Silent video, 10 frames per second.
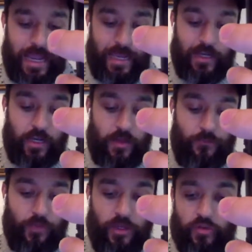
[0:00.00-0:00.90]

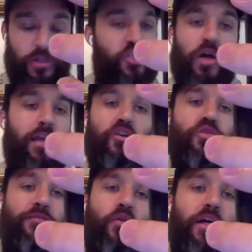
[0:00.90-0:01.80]
I know
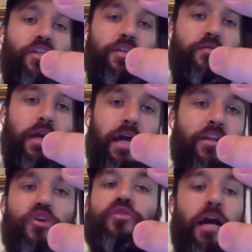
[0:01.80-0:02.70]
you have questions, right? I
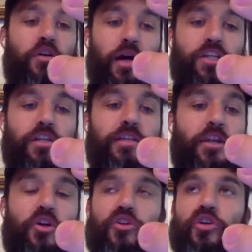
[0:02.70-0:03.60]
know you got questions. I
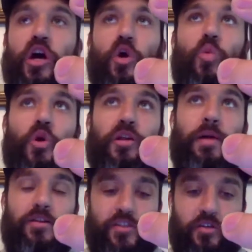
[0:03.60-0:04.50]
know you're worried
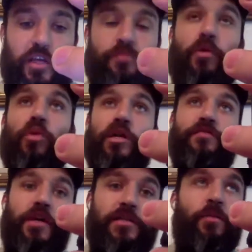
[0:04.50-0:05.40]
about certain things, but what
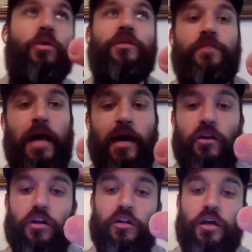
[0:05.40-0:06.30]
if this, but what if that?
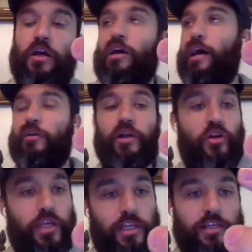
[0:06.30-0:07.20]
Or how do I
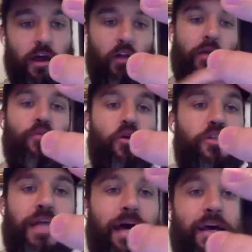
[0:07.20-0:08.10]
look at this? How do I
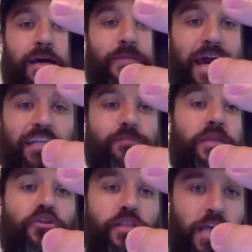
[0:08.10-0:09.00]
approach that? Ask me
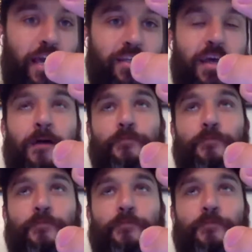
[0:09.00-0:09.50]
those things.